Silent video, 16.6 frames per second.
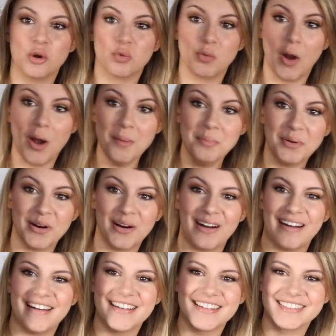
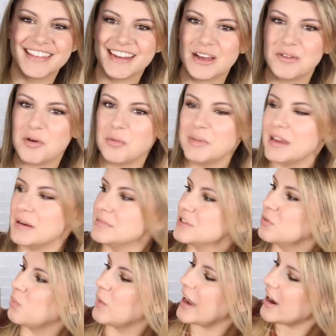romper that I won't be able
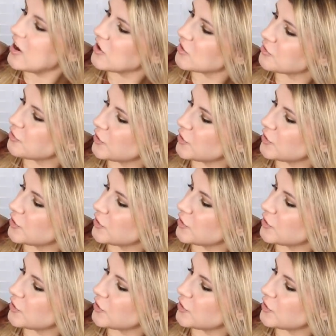to wear